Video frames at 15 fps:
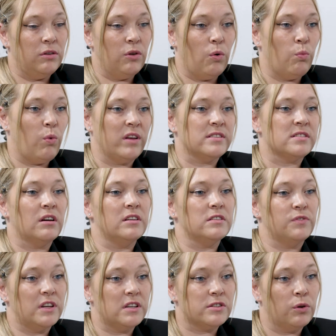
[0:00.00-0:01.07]
not one
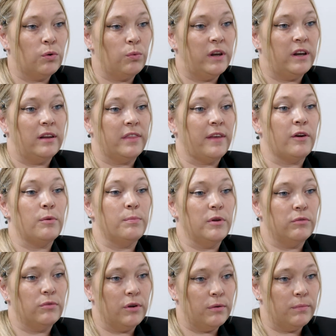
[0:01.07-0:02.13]
size fits all in the
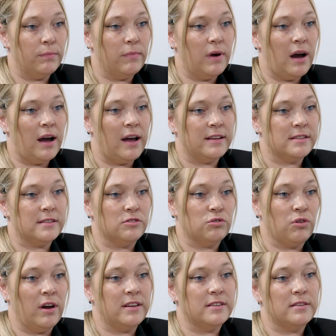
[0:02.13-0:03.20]
therapy room, and
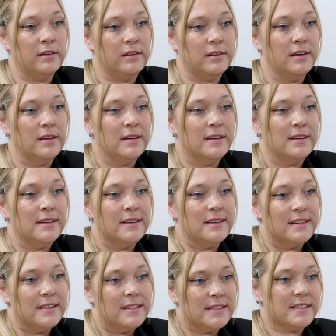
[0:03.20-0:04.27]
trying to
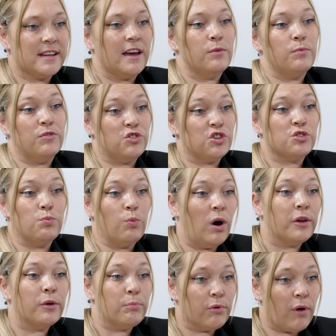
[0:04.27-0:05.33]
stay with just
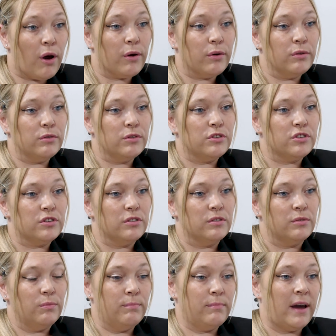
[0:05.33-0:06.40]
one approach
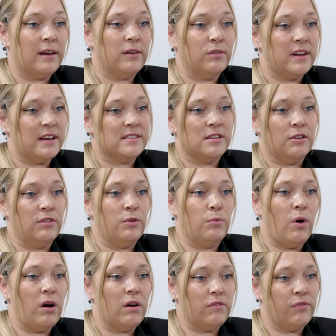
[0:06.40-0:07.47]
may not necessarily
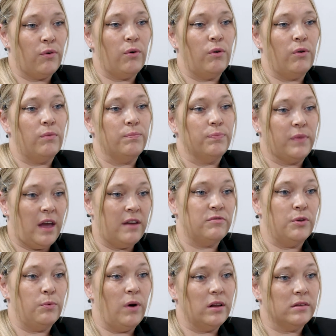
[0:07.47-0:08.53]
work for
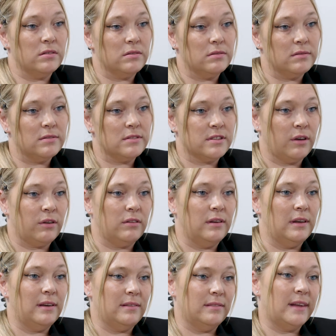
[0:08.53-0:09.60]
everyone. So
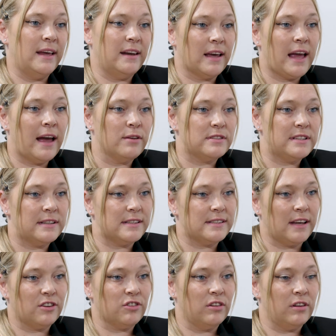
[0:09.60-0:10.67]
in a counselling
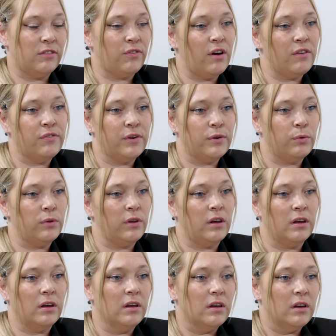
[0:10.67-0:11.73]
session, if I feel
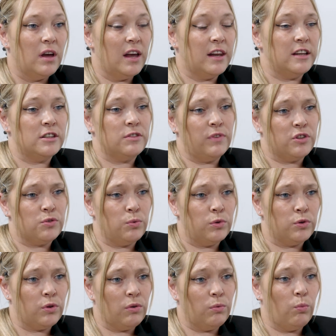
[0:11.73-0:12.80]
that an individual
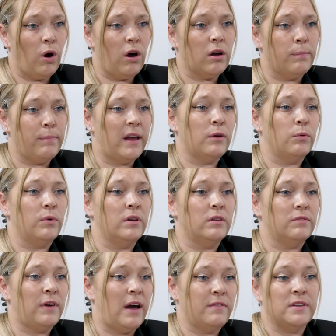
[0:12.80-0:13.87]
would work better
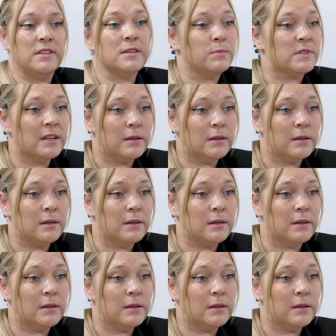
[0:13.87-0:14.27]
with having some